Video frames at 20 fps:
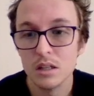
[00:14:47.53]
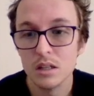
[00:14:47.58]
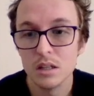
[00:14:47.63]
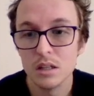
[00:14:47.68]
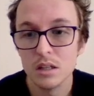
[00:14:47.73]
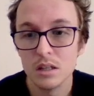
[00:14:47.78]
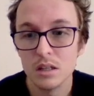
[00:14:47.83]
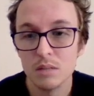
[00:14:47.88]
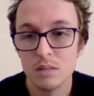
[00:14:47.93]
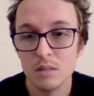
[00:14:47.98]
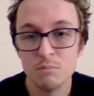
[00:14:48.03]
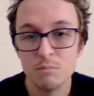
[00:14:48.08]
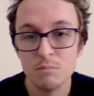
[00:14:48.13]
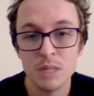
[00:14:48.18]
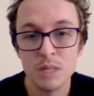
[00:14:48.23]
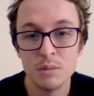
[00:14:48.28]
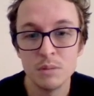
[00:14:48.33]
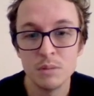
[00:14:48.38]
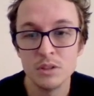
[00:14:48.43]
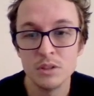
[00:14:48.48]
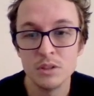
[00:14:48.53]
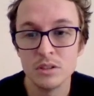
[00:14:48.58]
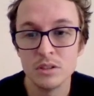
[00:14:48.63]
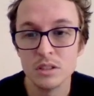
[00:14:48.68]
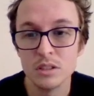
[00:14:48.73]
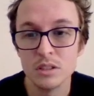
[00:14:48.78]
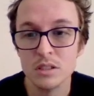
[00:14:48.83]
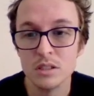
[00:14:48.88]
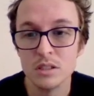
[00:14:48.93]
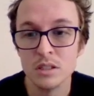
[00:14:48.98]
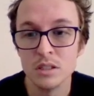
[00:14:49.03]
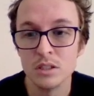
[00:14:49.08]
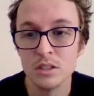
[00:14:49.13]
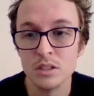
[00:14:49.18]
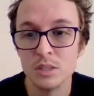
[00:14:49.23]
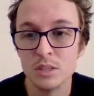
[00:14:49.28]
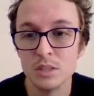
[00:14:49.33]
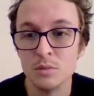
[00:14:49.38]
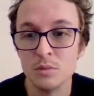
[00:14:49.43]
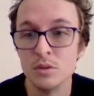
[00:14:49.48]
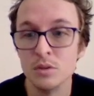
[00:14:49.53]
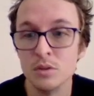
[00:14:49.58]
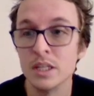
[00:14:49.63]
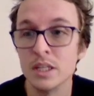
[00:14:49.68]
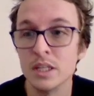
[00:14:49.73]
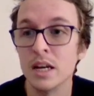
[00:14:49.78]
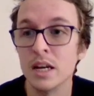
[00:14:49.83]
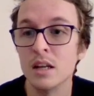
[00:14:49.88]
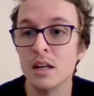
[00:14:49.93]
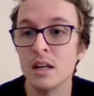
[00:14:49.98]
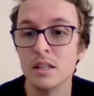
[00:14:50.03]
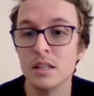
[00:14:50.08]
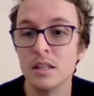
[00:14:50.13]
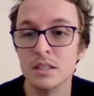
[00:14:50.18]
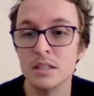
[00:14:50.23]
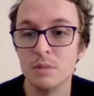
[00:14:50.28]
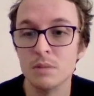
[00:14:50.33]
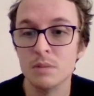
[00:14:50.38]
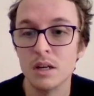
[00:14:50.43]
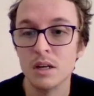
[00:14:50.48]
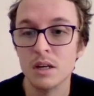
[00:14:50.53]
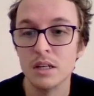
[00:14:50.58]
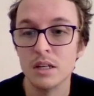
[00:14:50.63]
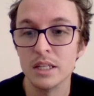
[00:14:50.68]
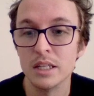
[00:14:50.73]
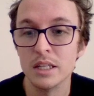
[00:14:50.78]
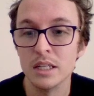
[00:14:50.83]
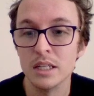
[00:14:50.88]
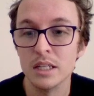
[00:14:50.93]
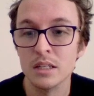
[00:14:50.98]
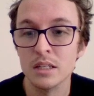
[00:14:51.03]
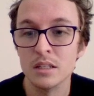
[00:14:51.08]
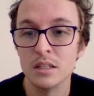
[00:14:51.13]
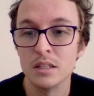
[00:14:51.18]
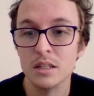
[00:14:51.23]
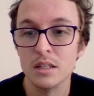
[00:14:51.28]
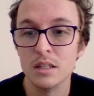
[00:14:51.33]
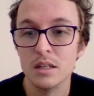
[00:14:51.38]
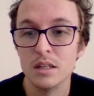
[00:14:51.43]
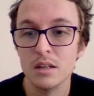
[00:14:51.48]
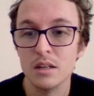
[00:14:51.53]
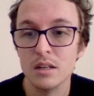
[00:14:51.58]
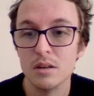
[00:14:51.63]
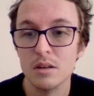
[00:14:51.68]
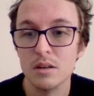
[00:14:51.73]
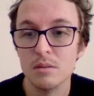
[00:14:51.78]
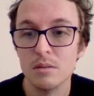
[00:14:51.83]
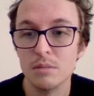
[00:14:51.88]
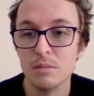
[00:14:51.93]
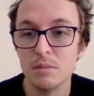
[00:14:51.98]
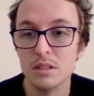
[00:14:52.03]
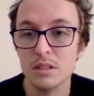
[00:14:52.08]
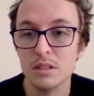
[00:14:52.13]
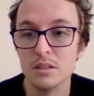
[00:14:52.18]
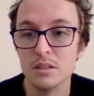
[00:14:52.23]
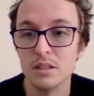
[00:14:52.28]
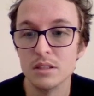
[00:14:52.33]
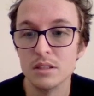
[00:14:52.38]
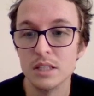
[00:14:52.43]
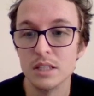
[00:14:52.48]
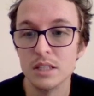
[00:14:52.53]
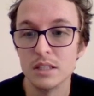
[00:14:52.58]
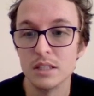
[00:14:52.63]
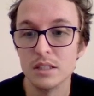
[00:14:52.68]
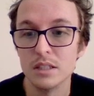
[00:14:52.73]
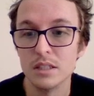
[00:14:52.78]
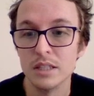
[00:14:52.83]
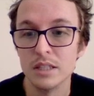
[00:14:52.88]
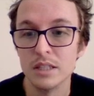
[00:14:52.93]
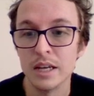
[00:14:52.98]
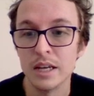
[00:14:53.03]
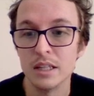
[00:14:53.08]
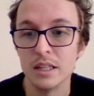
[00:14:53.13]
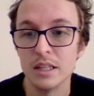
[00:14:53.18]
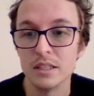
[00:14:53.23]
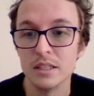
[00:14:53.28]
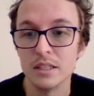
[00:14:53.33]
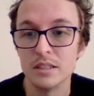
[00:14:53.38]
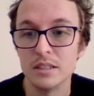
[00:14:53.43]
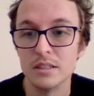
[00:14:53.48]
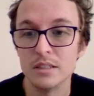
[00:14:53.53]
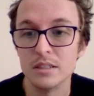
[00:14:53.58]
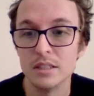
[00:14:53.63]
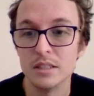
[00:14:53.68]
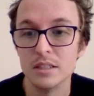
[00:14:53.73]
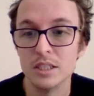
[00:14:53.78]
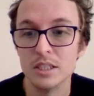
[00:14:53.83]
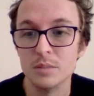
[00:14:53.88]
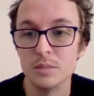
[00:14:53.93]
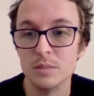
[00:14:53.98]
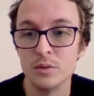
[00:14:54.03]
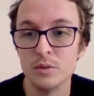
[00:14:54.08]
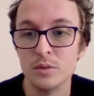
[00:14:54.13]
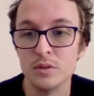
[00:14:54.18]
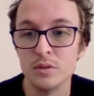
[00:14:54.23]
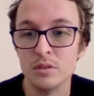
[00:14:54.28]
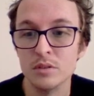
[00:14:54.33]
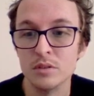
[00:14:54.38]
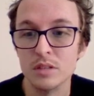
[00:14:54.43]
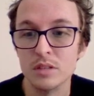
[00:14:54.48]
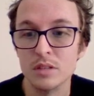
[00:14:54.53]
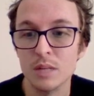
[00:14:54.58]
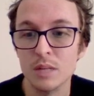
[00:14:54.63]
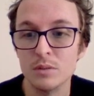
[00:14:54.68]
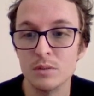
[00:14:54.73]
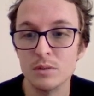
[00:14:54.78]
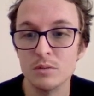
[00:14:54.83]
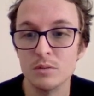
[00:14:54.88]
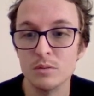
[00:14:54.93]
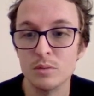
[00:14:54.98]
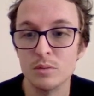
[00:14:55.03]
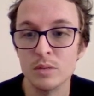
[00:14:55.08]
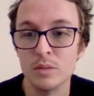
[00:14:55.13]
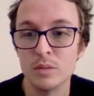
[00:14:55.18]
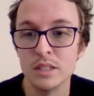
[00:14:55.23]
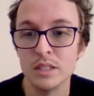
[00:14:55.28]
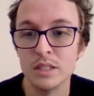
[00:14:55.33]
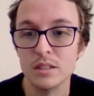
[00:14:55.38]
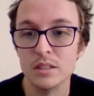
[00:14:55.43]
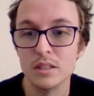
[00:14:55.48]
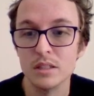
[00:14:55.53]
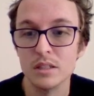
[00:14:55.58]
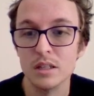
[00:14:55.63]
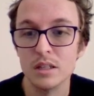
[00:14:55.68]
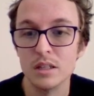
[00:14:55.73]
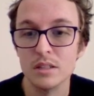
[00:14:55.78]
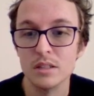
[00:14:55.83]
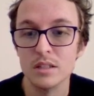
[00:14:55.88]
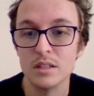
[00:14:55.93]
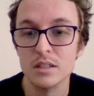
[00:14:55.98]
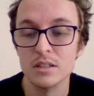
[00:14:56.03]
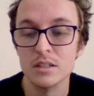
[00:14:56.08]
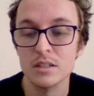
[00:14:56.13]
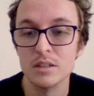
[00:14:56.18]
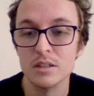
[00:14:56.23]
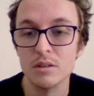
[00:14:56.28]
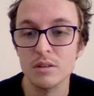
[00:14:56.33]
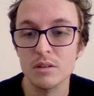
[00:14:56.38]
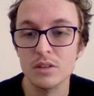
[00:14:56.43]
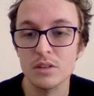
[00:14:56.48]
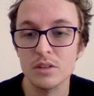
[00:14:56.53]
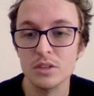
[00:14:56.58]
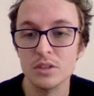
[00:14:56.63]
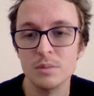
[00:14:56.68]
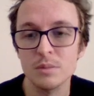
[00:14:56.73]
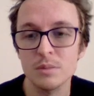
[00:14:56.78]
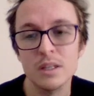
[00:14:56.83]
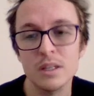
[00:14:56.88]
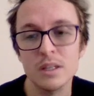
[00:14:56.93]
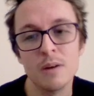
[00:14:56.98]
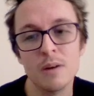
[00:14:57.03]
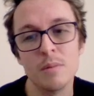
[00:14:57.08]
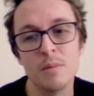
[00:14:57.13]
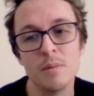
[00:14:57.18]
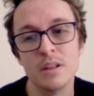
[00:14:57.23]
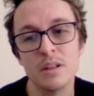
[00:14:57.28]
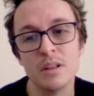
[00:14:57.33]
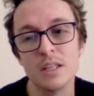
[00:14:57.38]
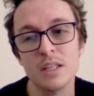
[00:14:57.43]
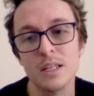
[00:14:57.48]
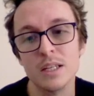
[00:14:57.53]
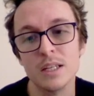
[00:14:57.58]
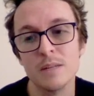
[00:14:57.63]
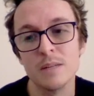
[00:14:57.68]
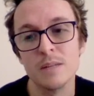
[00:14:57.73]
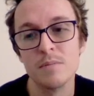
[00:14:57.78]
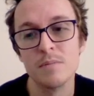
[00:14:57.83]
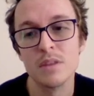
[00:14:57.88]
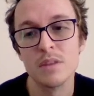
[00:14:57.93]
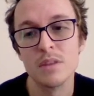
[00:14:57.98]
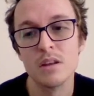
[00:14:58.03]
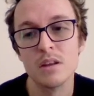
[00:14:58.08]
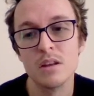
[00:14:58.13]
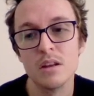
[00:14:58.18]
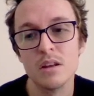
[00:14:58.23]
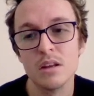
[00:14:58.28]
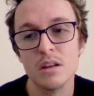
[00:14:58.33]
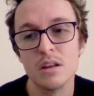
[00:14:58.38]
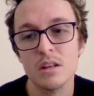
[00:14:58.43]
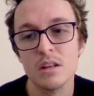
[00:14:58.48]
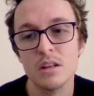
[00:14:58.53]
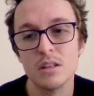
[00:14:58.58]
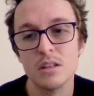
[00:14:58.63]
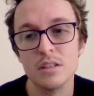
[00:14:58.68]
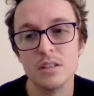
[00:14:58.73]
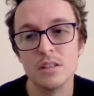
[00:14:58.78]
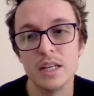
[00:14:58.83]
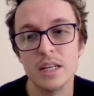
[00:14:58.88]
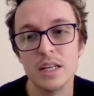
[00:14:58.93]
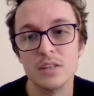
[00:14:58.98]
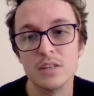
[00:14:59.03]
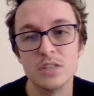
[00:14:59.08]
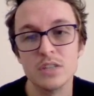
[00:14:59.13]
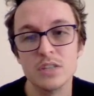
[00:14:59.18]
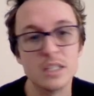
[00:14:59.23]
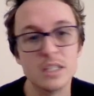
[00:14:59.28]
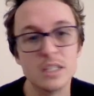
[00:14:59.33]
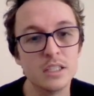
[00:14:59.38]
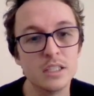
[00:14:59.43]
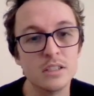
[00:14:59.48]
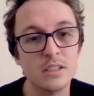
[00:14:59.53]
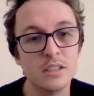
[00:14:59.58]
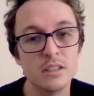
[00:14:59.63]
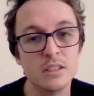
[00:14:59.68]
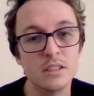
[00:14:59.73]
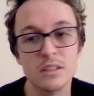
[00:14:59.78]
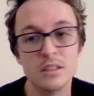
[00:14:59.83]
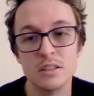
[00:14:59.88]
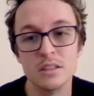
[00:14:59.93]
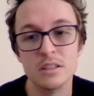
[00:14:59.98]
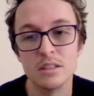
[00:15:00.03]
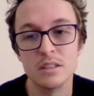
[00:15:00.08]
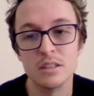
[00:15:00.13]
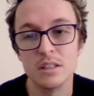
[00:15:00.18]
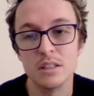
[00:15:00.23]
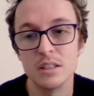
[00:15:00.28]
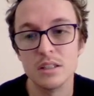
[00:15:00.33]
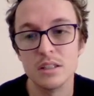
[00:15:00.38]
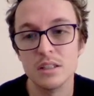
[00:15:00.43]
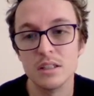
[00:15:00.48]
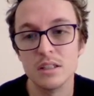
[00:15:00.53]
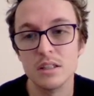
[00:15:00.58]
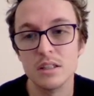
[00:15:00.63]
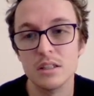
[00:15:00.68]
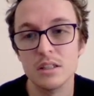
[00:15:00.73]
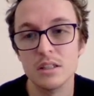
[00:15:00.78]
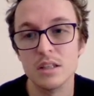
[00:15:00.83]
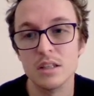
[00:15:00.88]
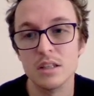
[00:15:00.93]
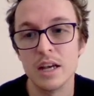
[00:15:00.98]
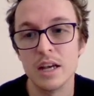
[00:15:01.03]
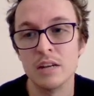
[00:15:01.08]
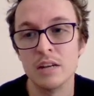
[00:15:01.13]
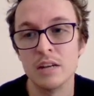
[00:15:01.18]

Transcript: maybe just consider smoothing out this part here, because I think that, yeah, it's smooth up to a point, and so it'd just be I think, yeah, checking into the angle of